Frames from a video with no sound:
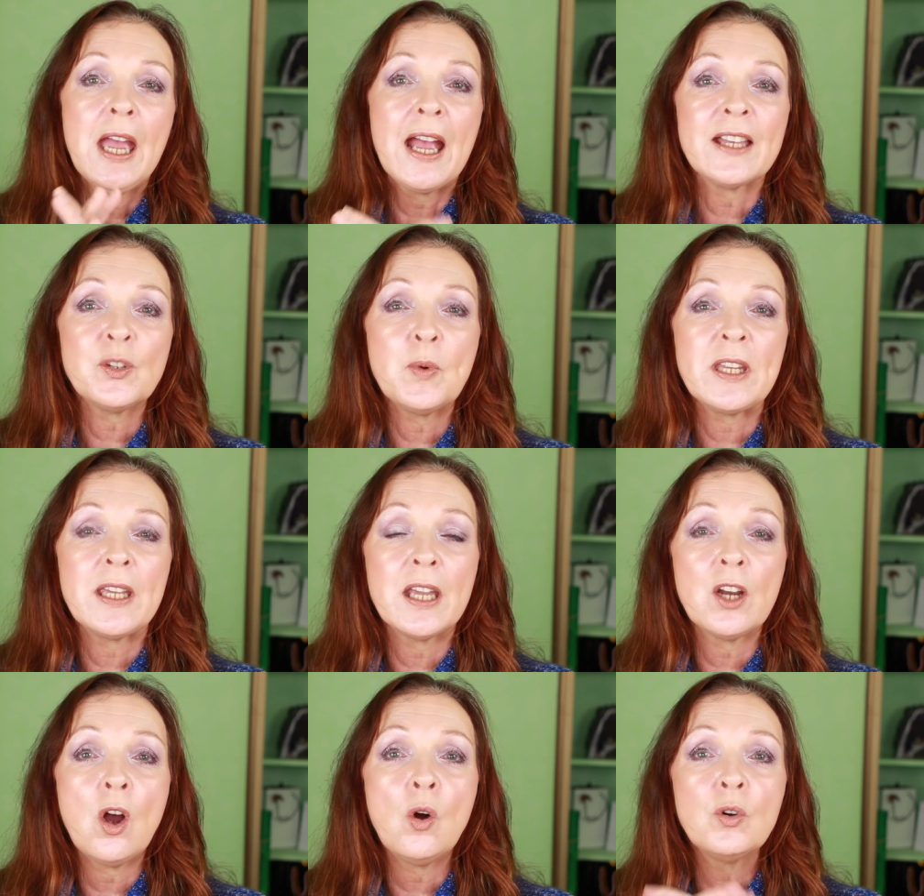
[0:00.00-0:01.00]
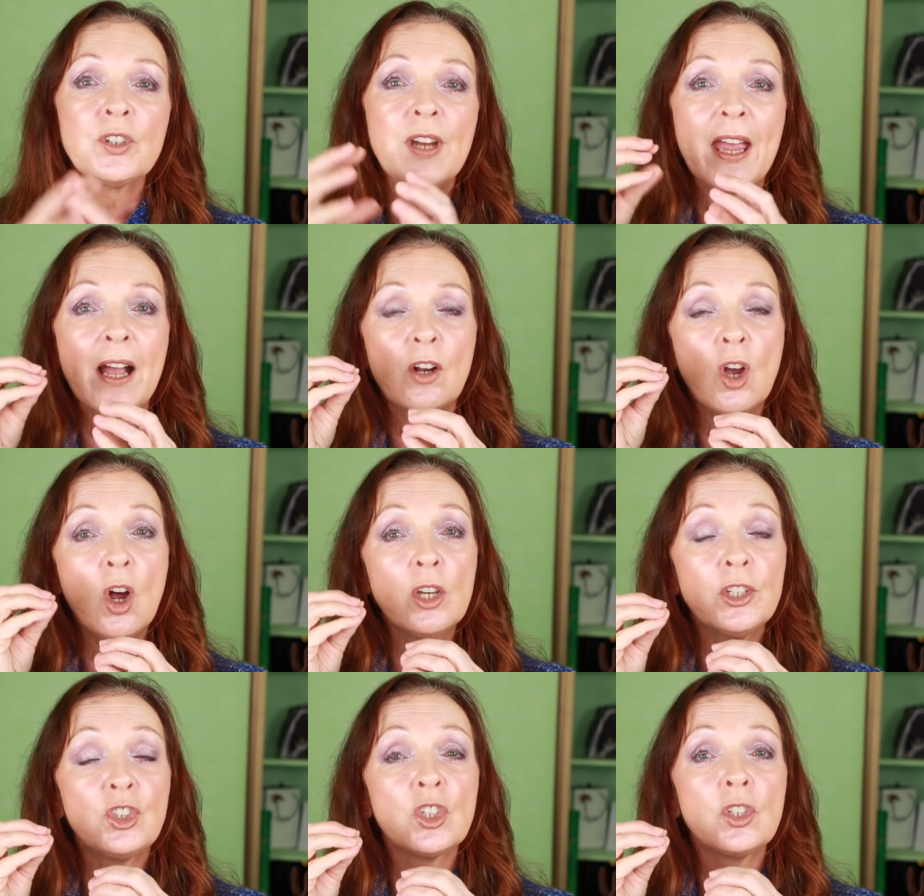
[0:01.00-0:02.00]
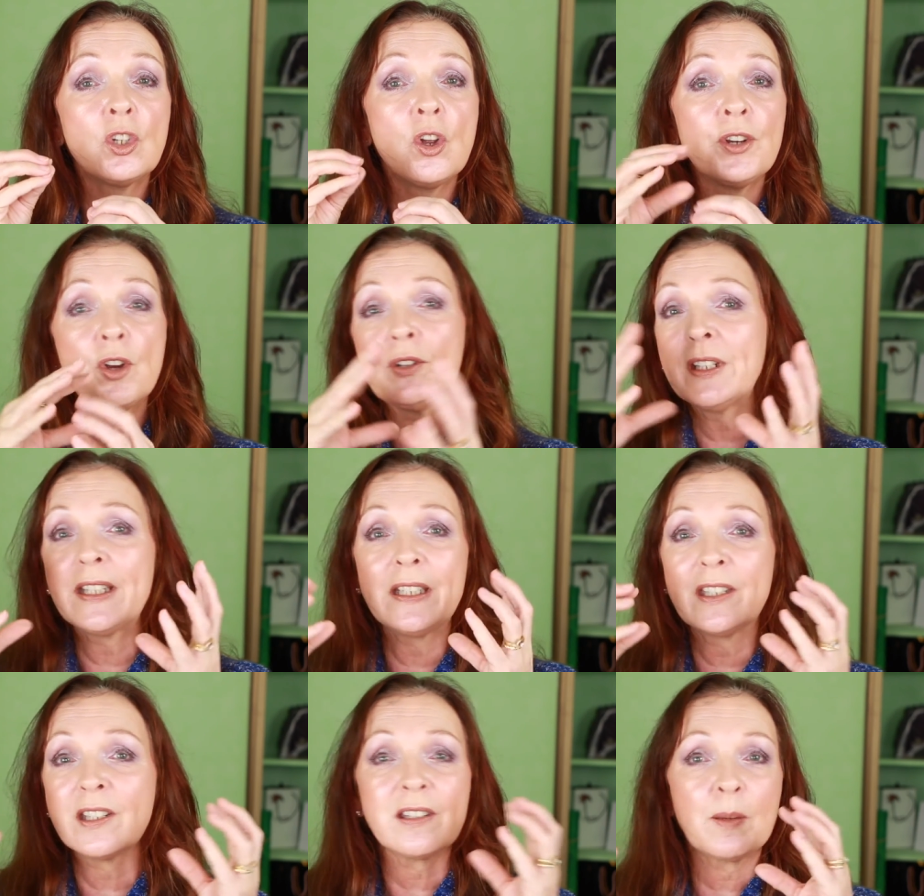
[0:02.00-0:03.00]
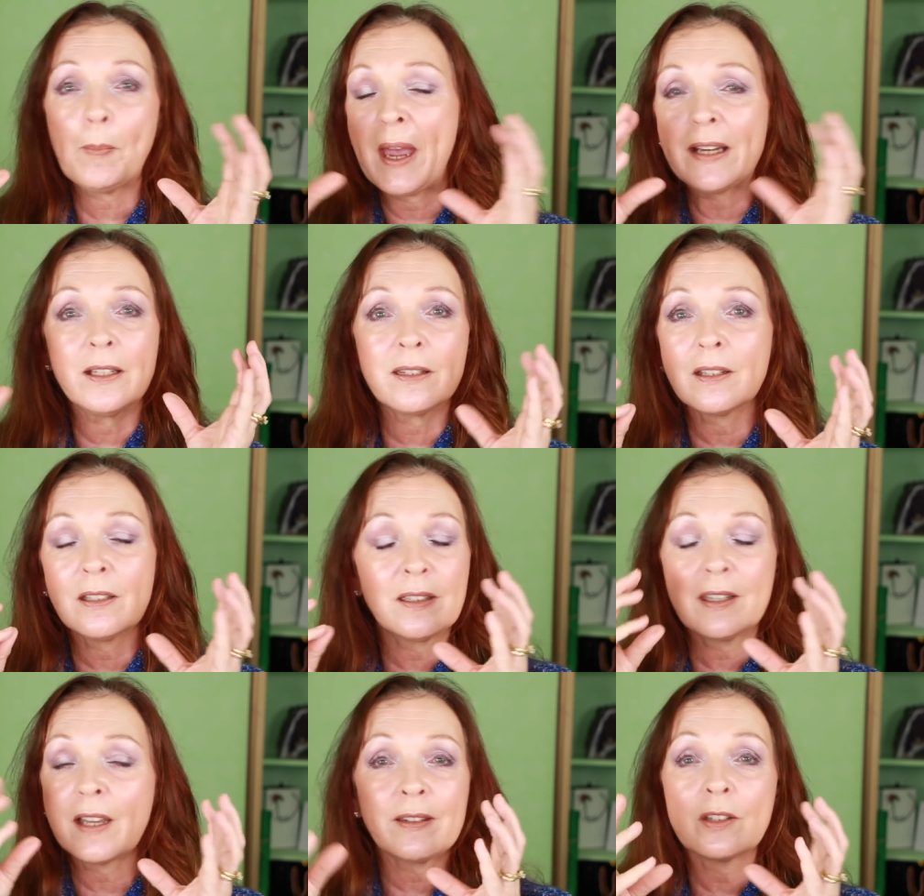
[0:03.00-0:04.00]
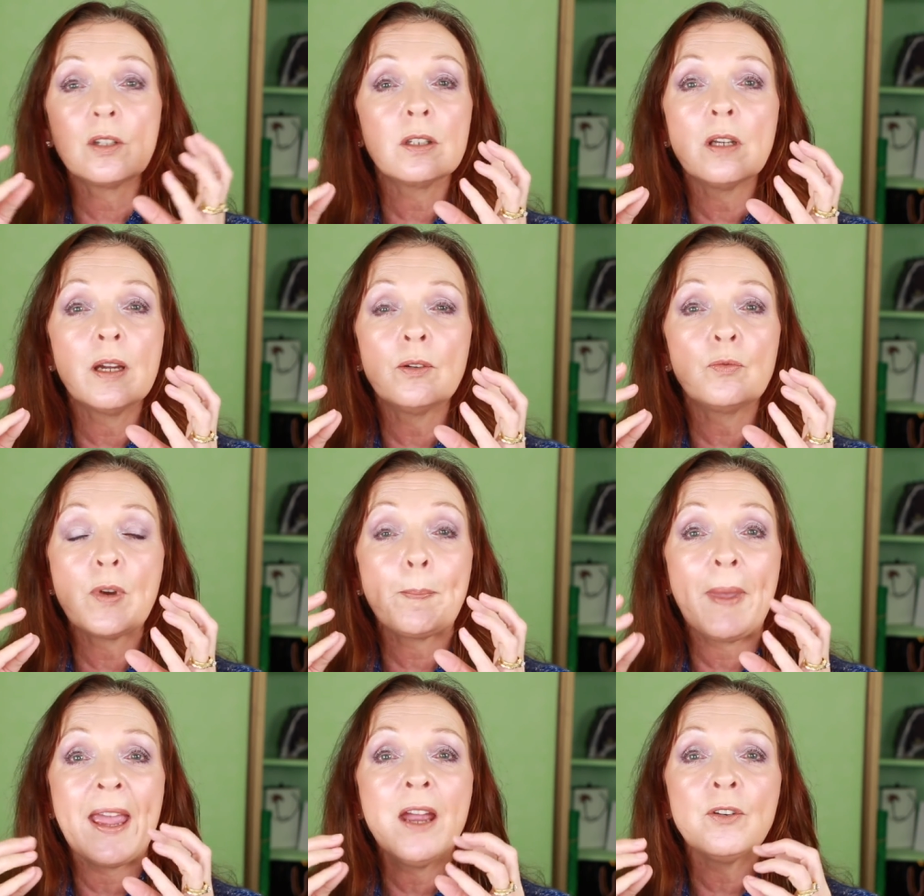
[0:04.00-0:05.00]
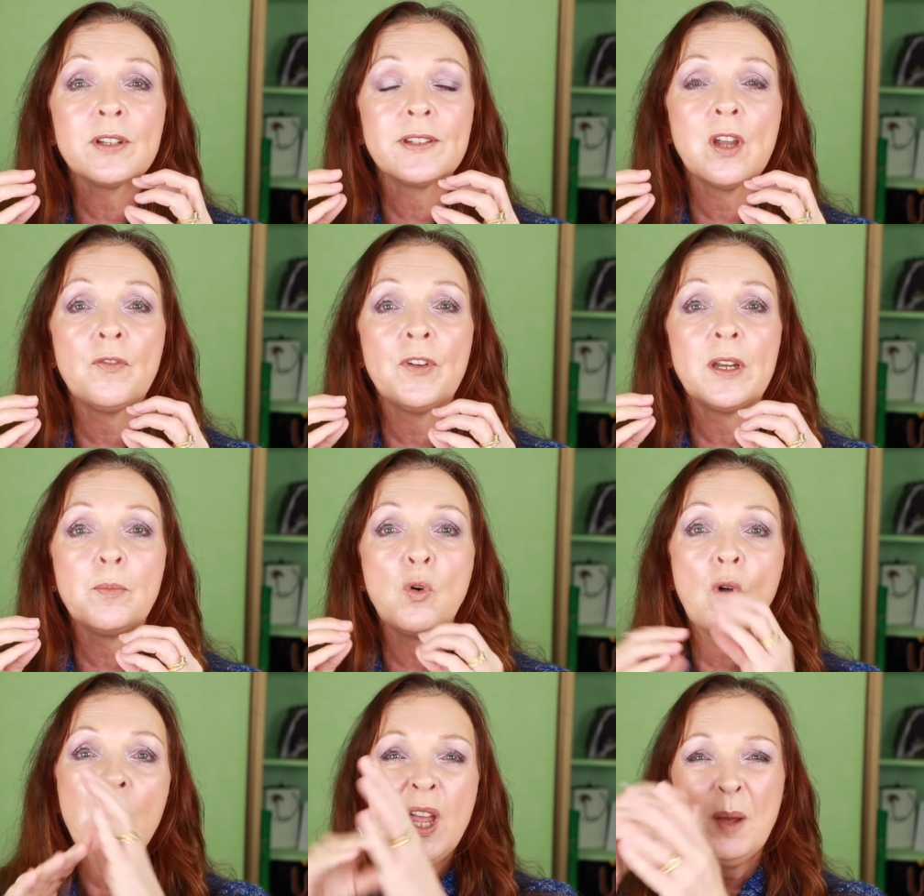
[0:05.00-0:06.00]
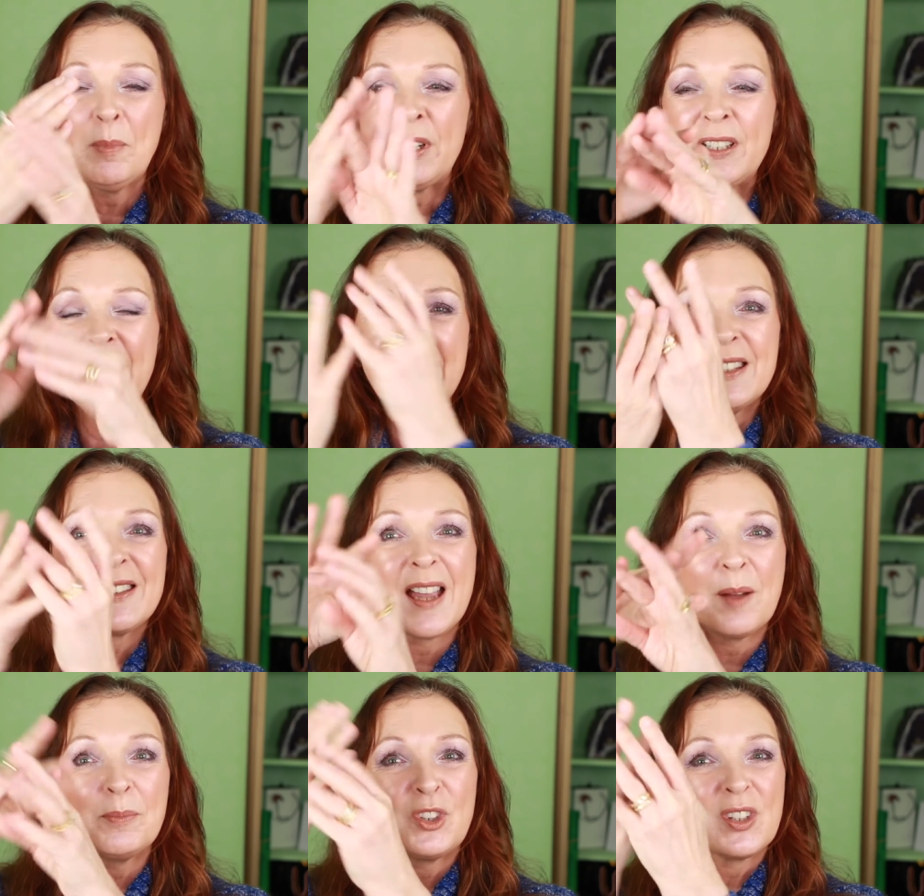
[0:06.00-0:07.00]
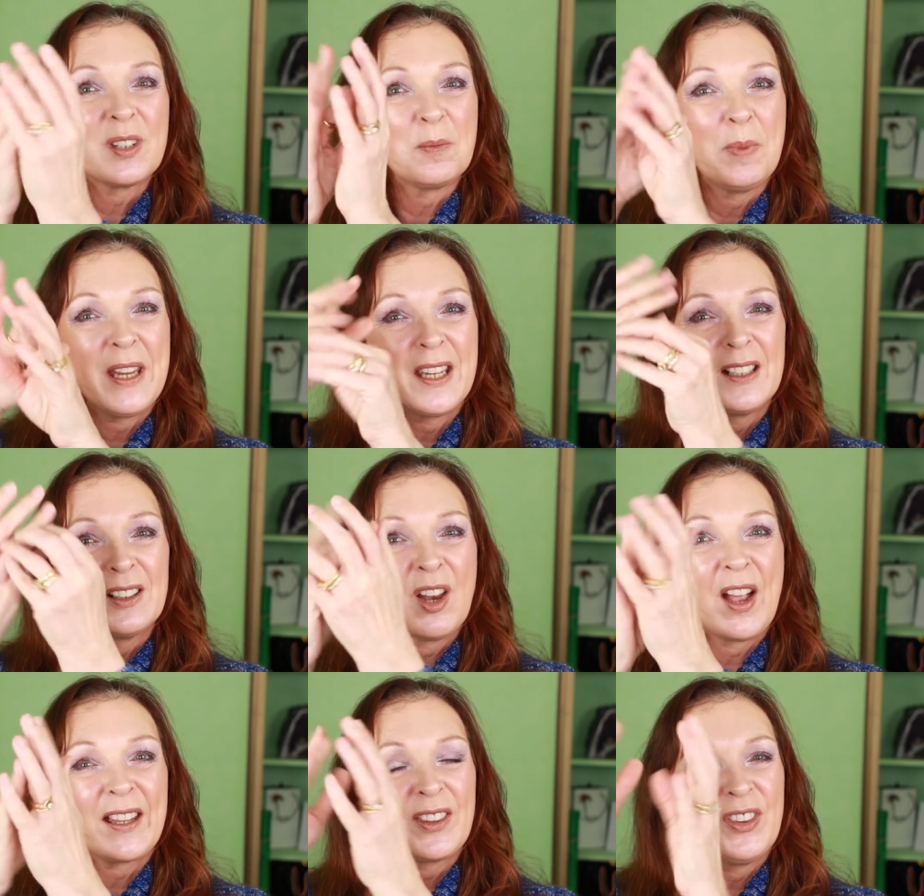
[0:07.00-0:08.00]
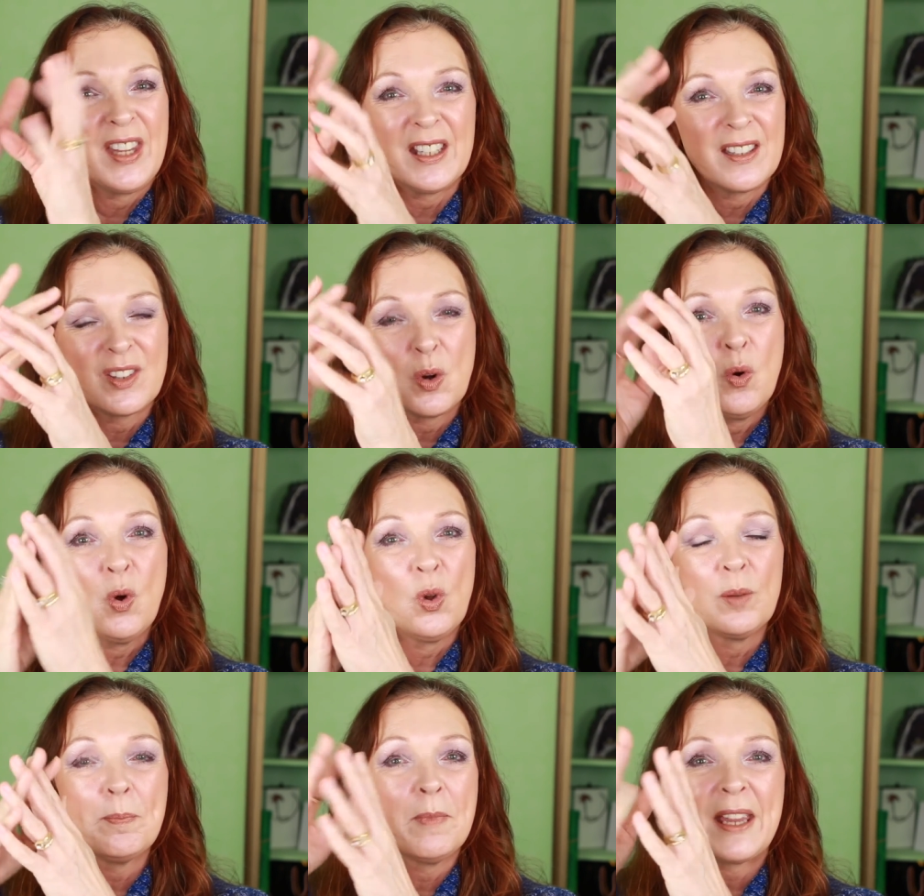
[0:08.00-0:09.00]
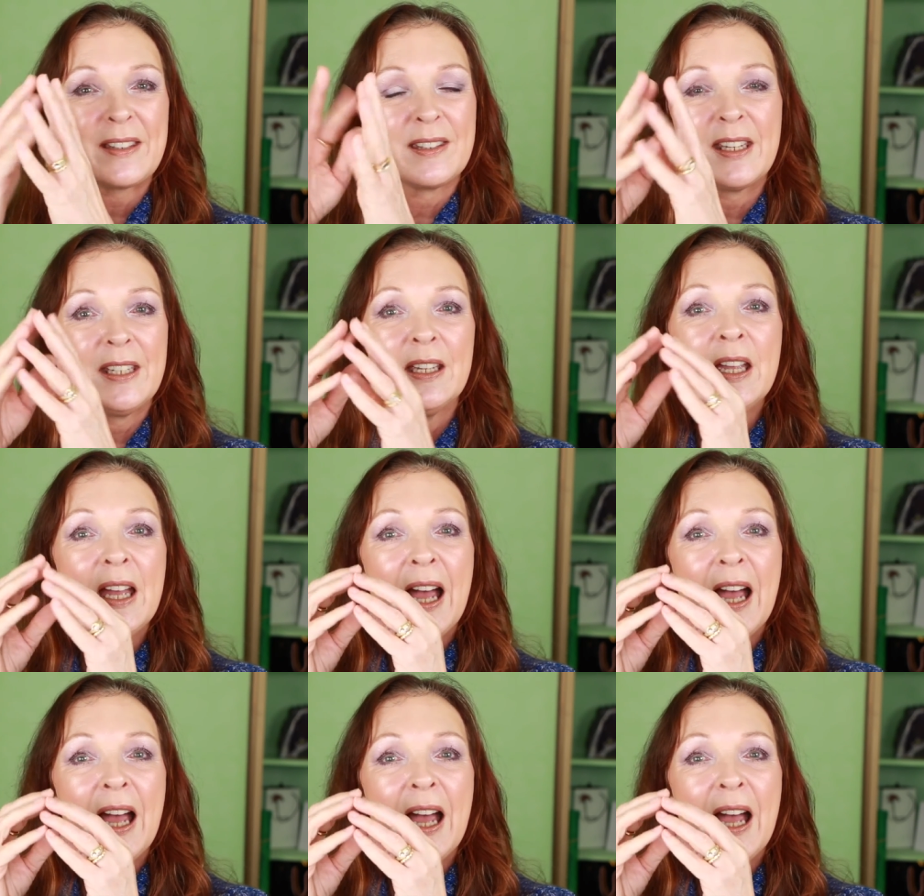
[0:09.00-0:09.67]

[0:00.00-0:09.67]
As we get older, our collagen not only dissipates and doesn't uh, repair itself anymore, but it ends up just being like this, all messy